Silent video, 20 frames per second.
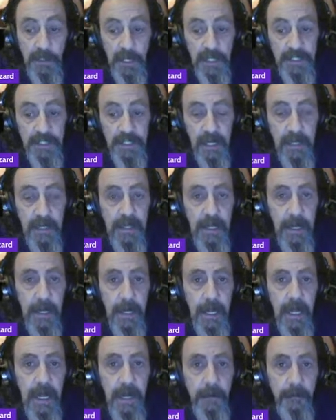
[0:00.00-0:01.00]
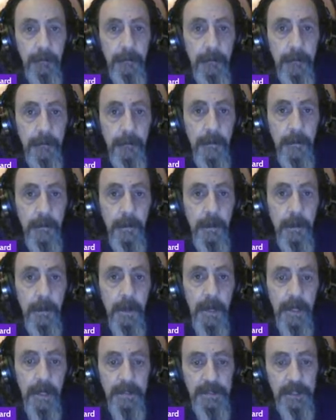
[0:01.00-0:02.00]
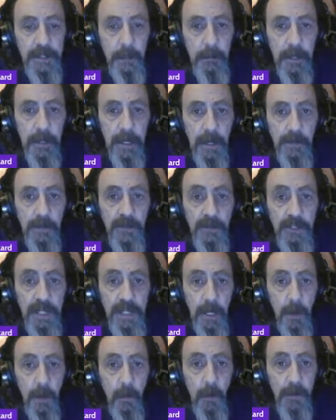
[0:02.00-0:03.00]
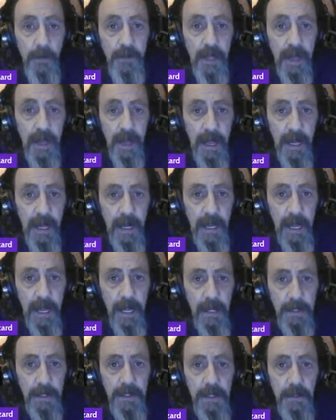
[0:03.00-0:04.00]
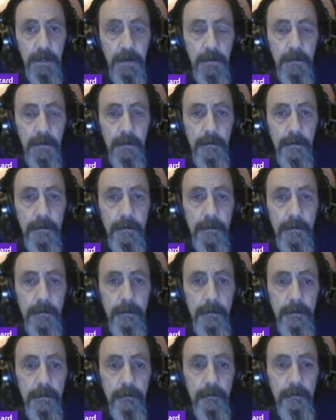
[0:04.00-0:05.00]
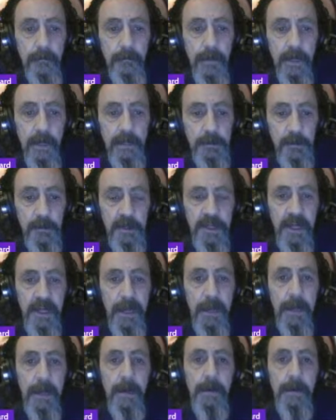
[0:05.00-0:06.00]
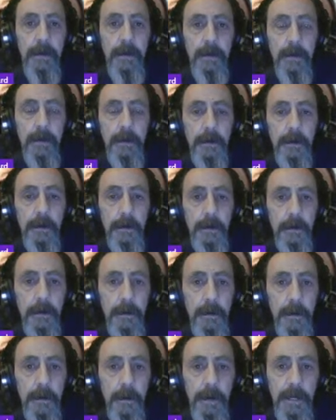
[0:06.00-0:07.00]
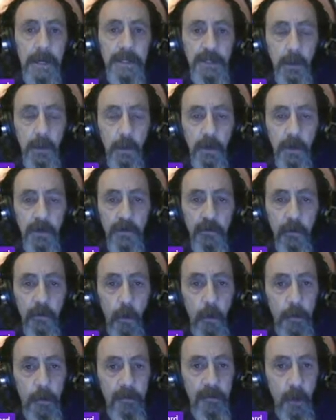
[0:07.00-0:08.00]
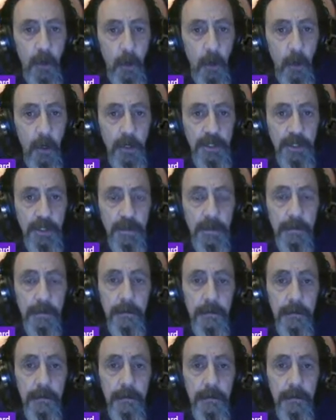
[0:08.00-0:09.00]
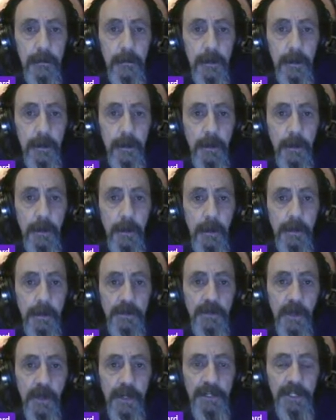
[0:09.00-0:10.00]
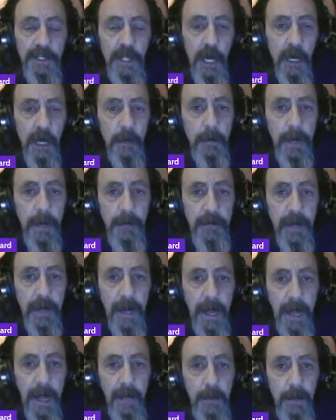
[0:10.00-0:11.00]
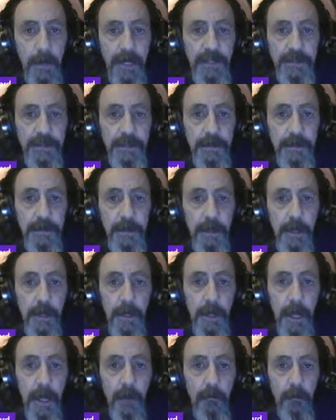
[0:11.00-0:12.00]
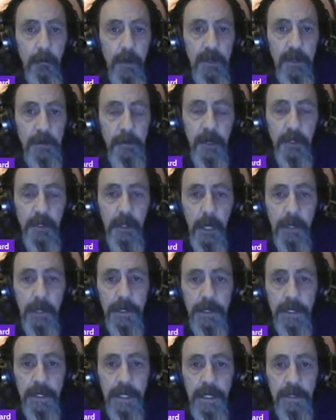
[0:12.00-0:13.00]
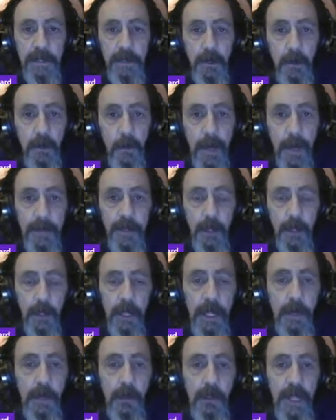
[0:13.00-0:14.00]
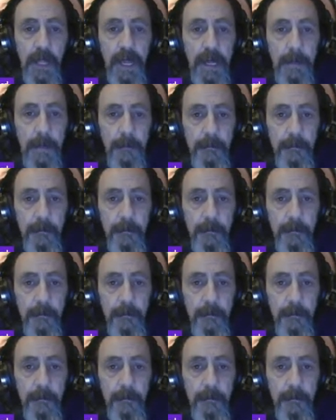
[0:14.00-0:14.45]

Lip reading: they sign that name and somebody else will tell them what they can and can't do. It's pathetic. It's the worst form of coercion. So let's talk about that address. Everybody's been taught to teach or write their legal name,